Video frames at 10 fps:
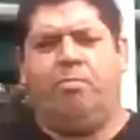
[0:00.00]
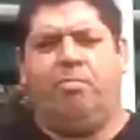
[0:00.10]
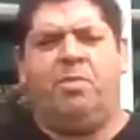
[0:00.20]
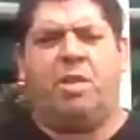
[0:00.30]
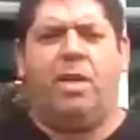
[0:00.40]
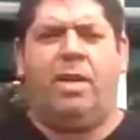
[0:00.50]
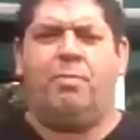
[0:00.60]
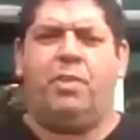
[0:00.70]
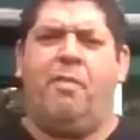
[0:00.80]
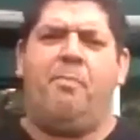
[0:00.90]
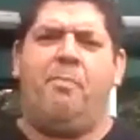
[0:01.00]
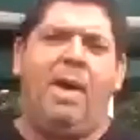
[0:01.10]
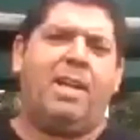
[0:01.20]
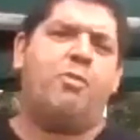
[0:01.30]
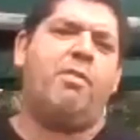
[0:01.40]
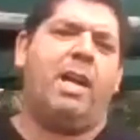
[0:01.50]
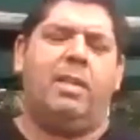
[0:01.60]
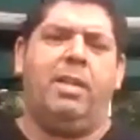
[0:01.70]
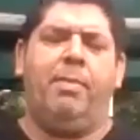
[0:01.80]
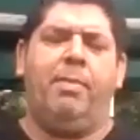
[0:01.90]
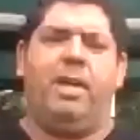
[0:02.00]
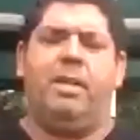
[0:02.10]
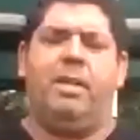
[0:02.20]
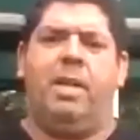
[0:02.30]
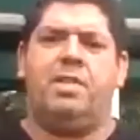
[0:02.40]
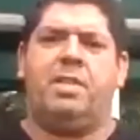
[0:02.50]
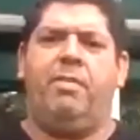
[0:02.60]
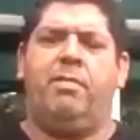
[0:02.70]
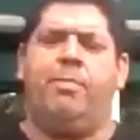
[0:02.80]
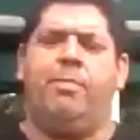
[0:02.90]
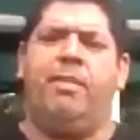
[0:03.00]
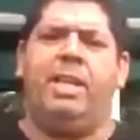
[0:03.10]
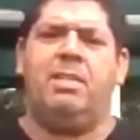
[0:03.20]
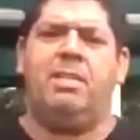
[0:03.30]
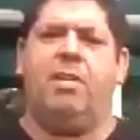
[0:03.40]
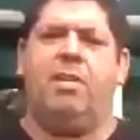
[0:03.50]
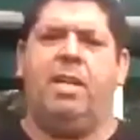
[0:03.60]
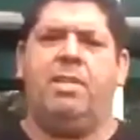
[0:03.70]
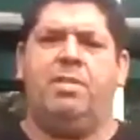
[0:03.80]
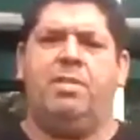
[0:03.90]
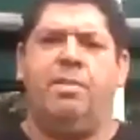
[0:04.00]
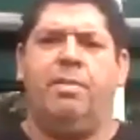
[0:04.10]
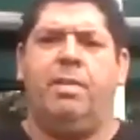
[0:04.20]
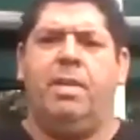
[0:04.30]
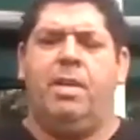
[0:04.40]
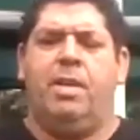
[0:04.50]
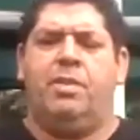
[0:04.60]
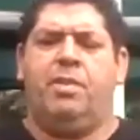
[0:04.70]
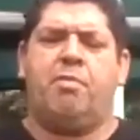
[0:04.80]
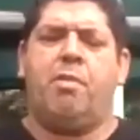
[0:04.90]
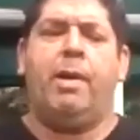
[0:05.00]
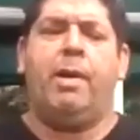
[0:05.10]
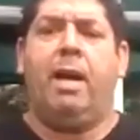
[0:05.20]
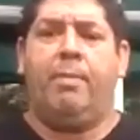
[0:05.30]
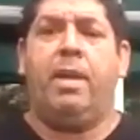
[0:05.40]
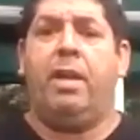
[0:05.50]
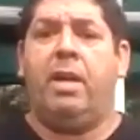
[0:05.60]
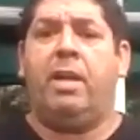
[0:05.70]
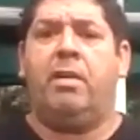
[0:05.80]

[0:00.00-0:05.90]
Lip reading: just want to sort of backtrack a little bit and just give you a bit of an insight into sort of growing up here,